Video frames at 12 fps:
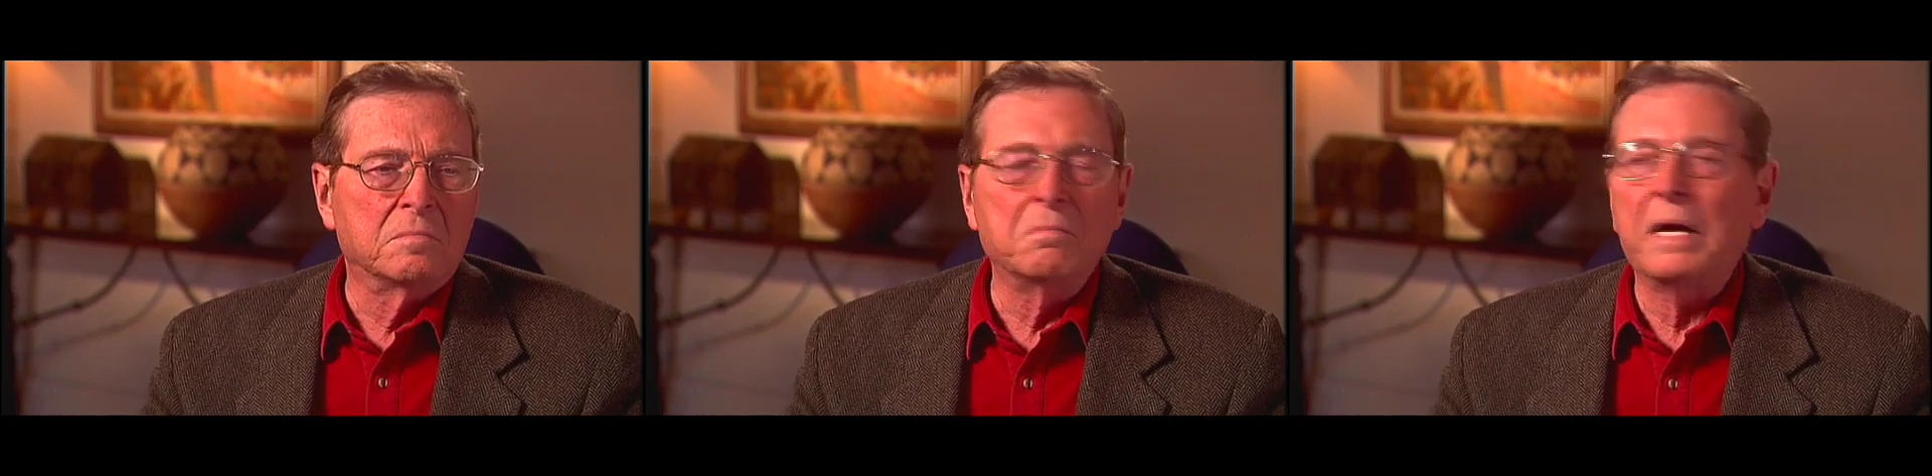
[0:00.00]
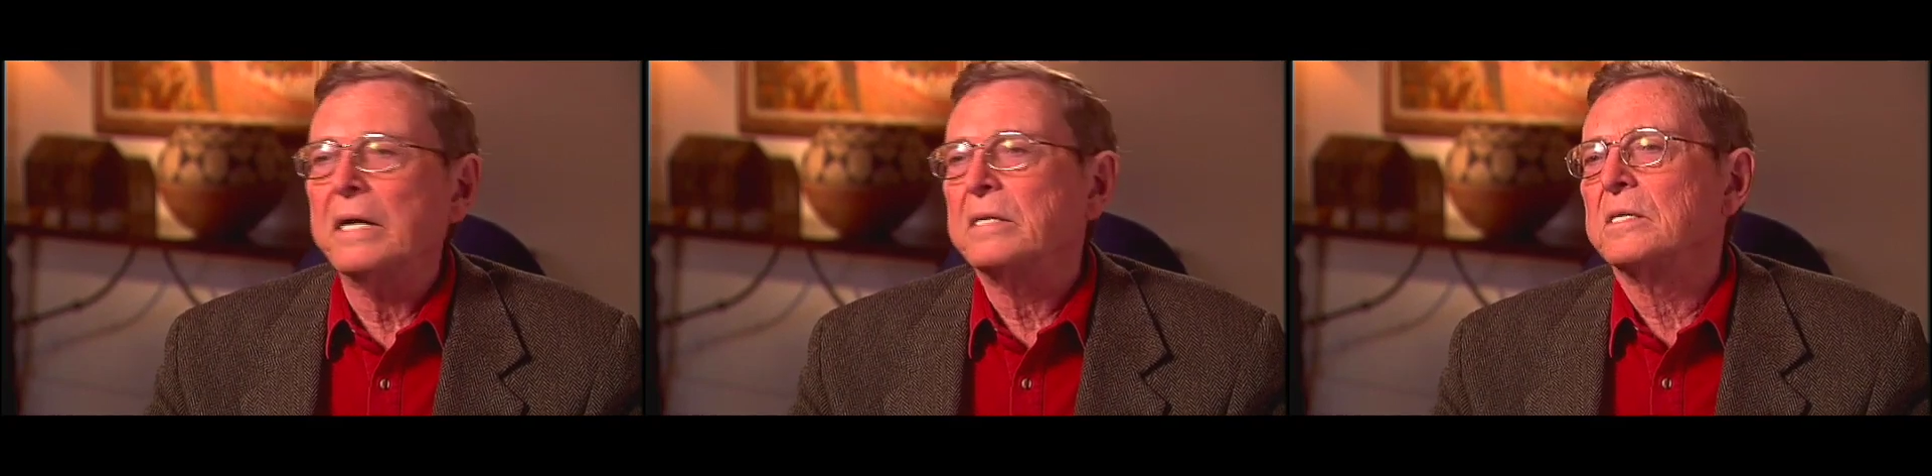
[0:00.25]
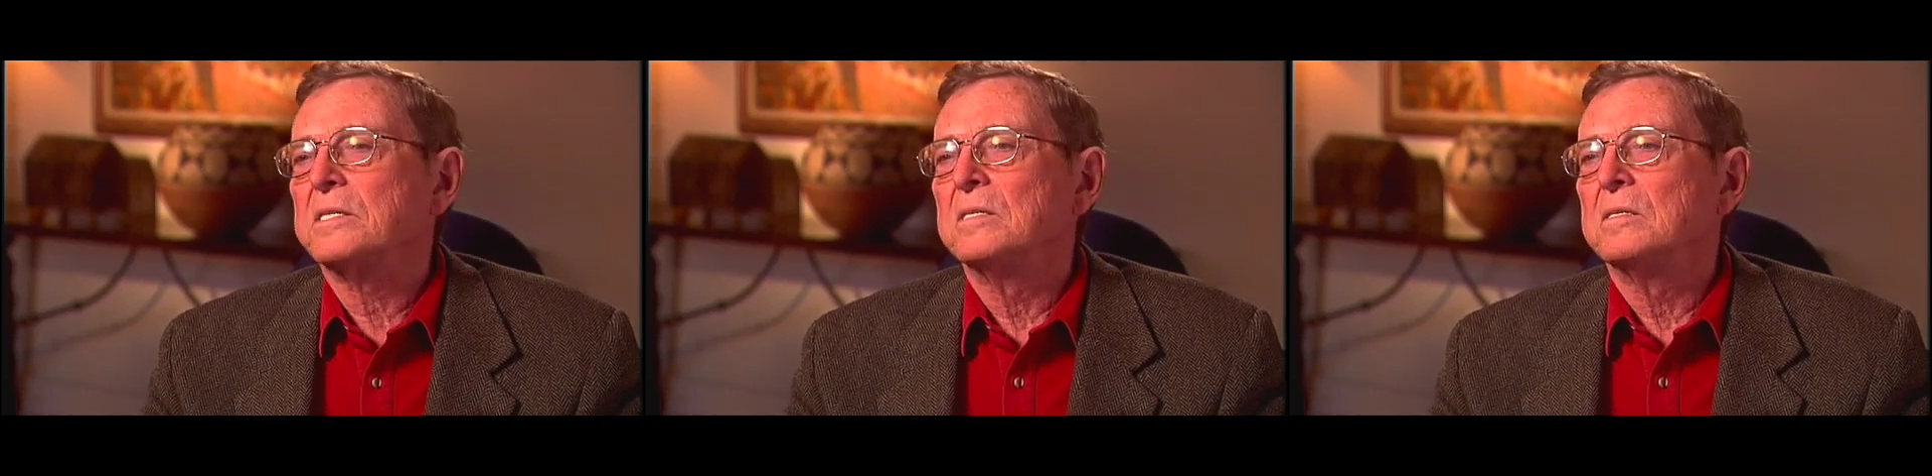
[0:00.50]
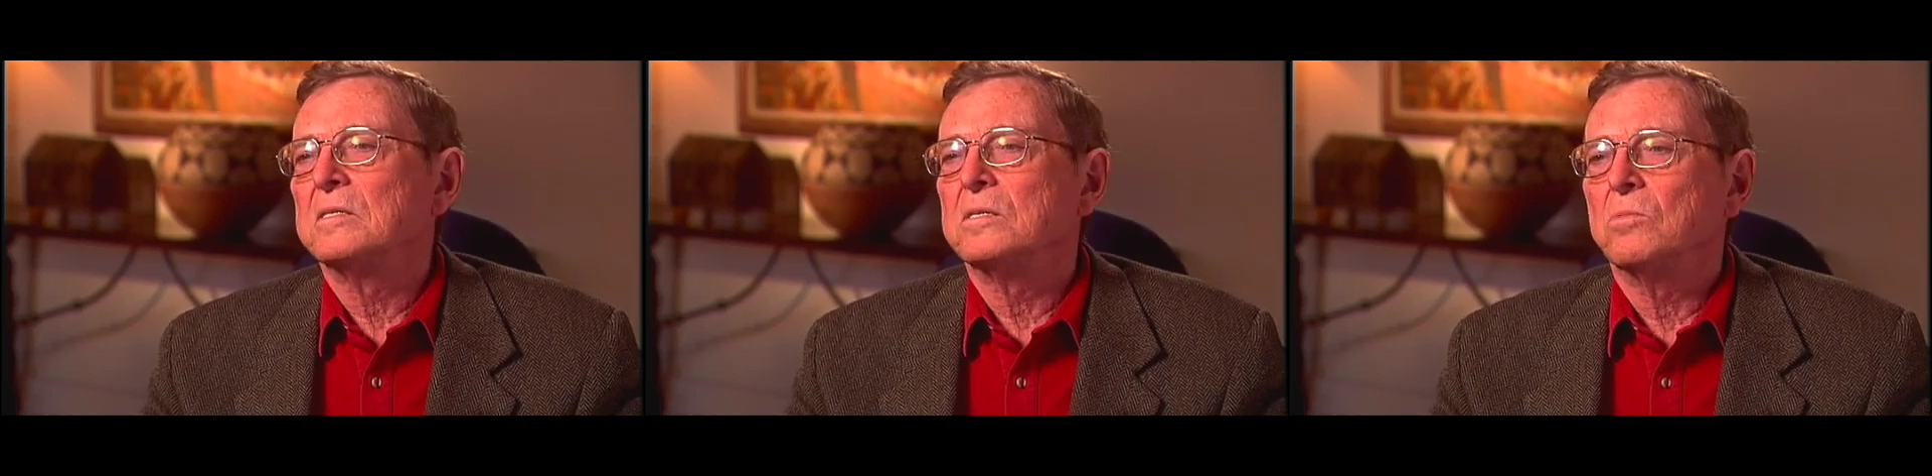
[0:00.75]

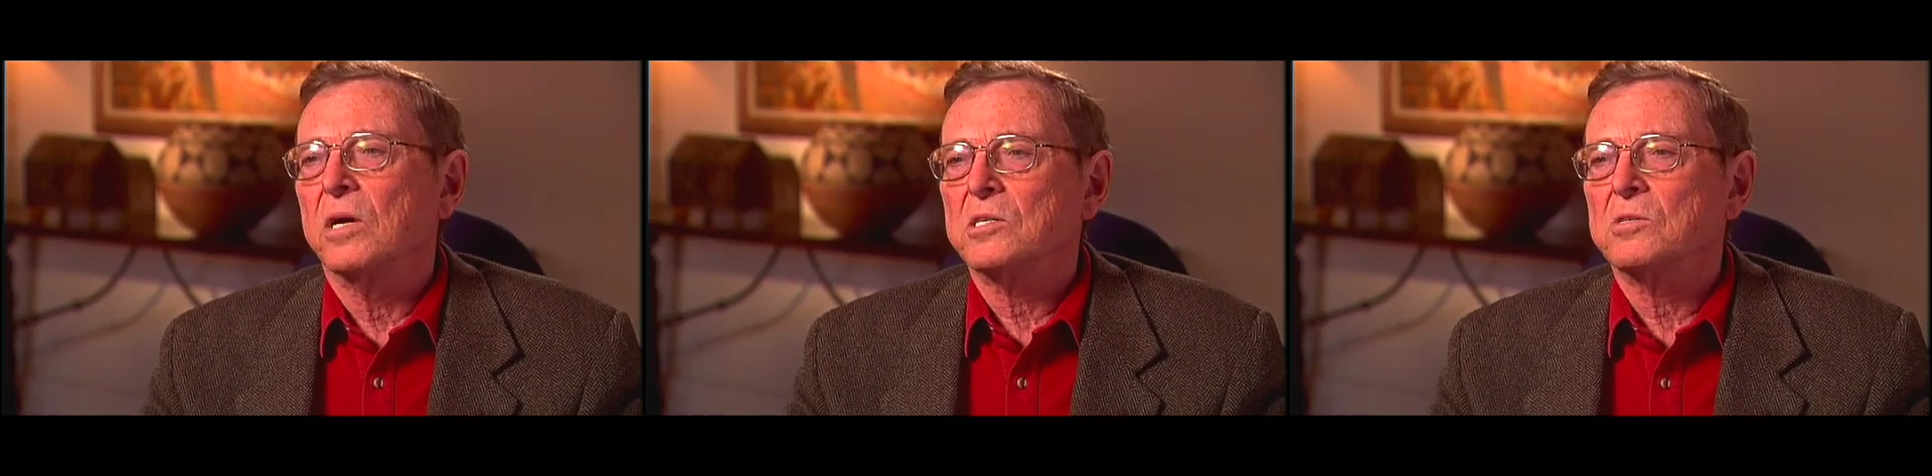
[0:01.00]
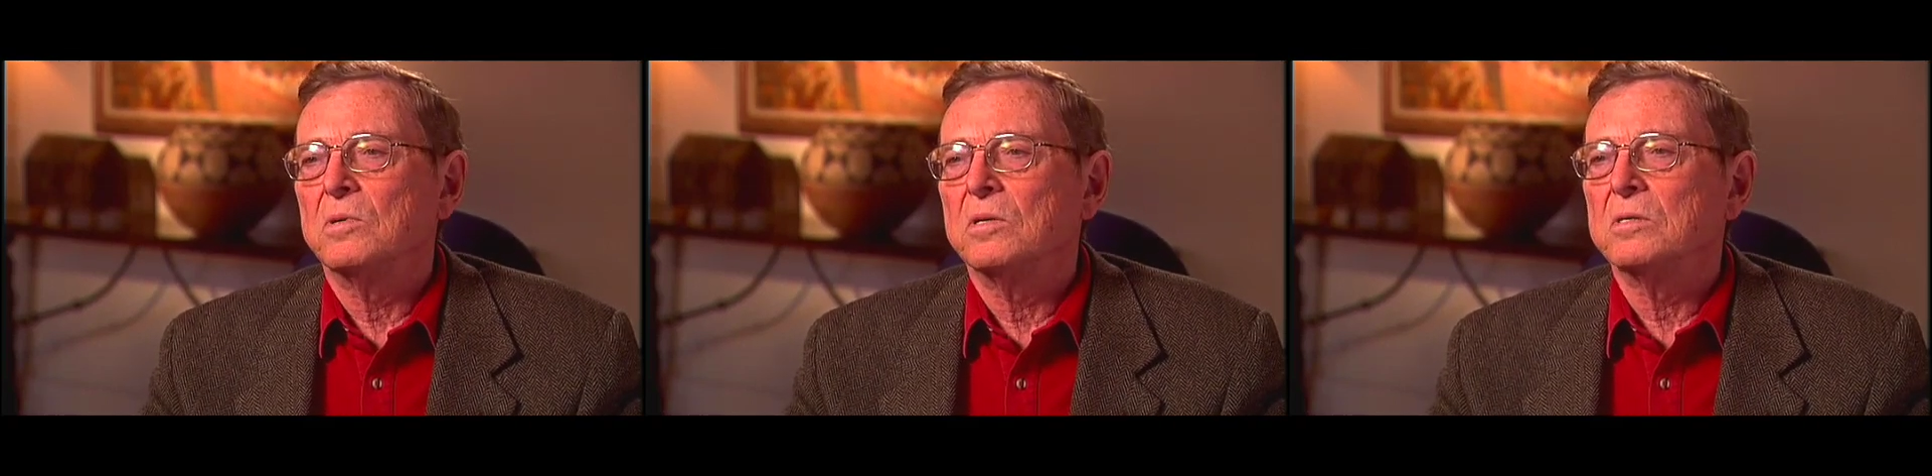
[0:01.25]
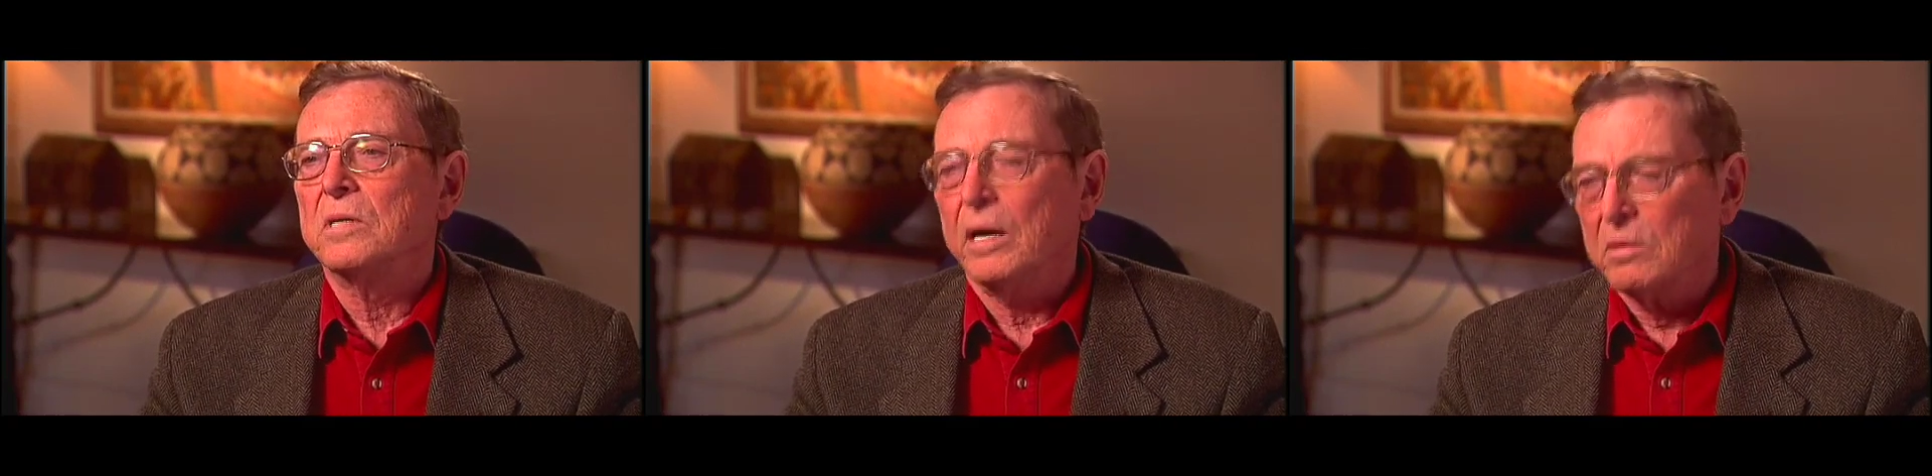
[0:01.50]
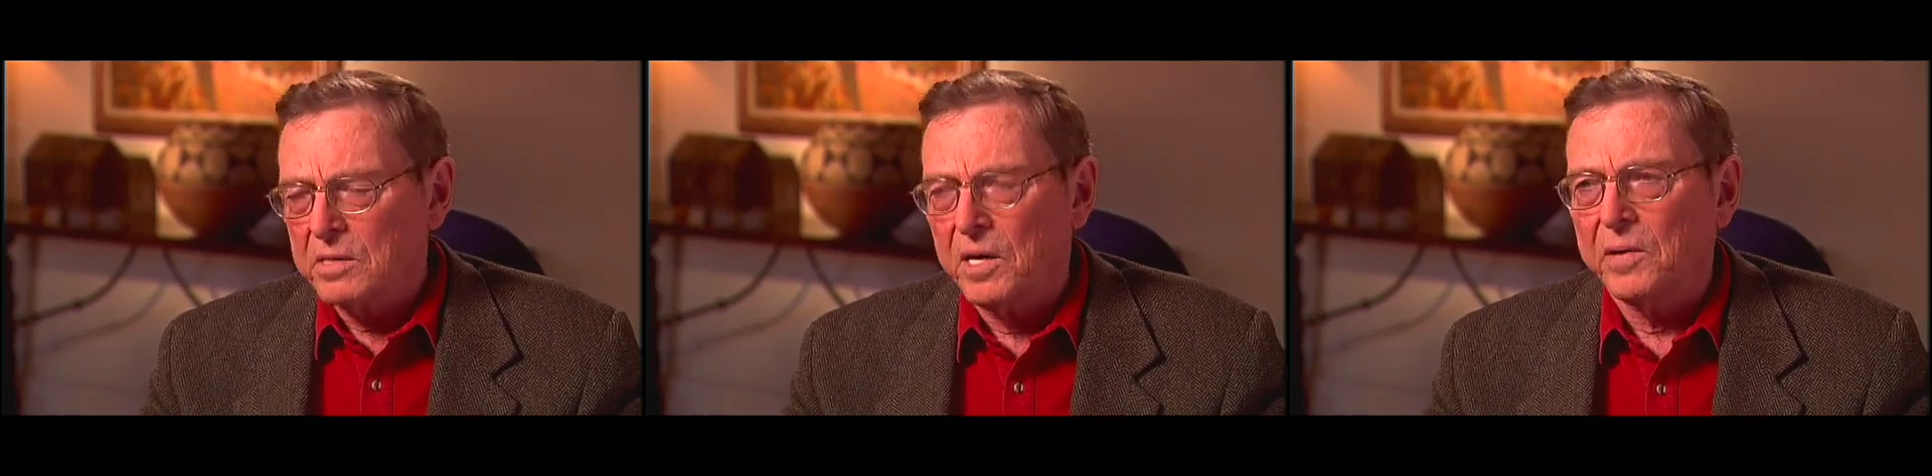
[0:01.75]
Magnuson's restaurant
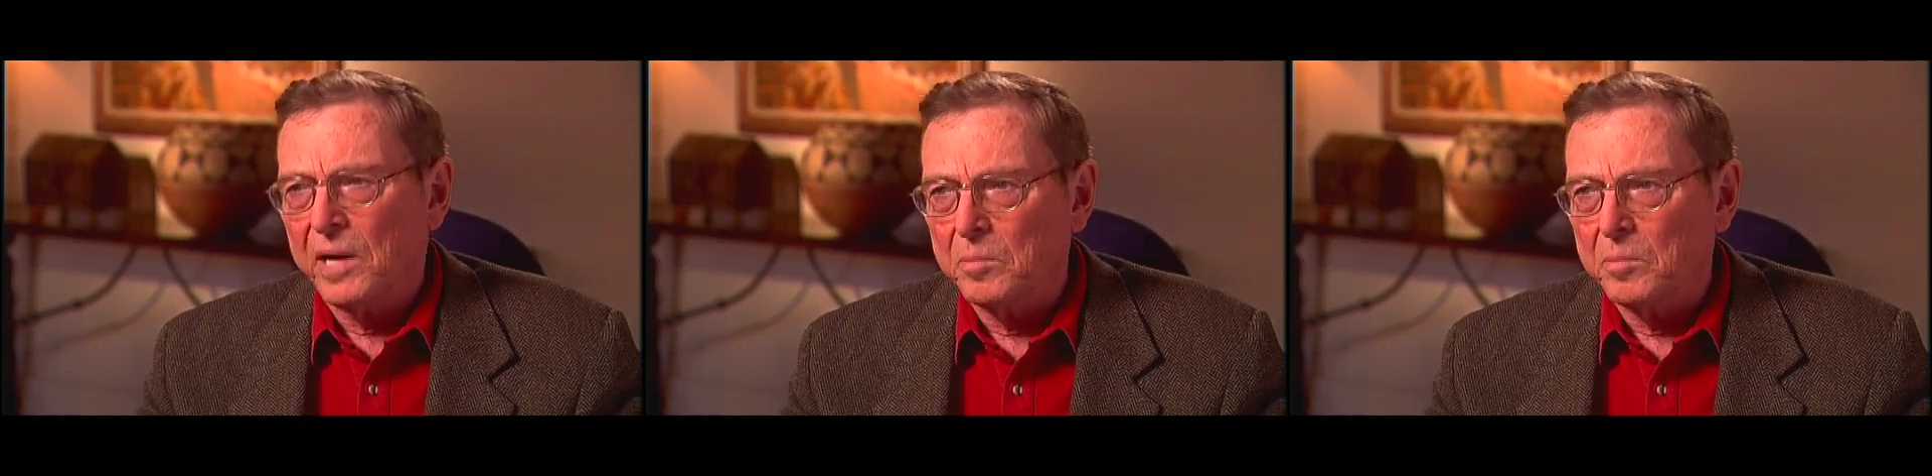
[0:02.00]
downtown